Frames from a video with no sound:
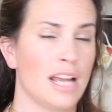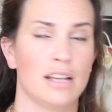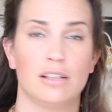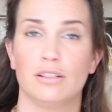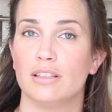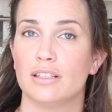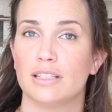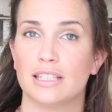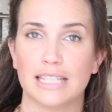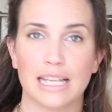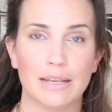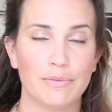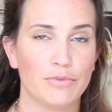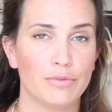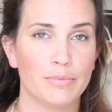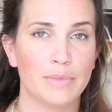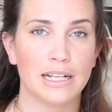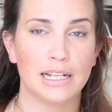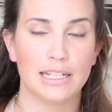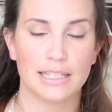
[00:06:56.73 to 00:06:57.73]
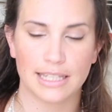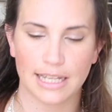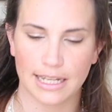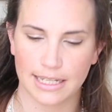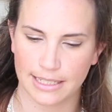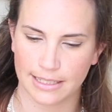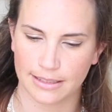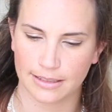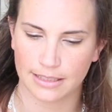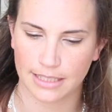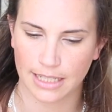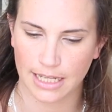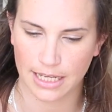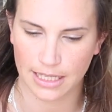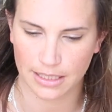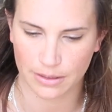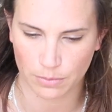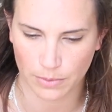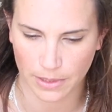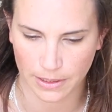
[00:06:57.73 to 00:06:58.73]
I do the same for my lasagna
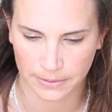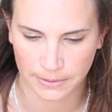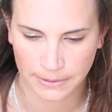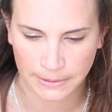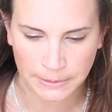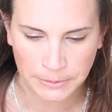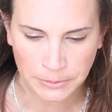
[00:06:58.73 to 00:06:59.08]
as well.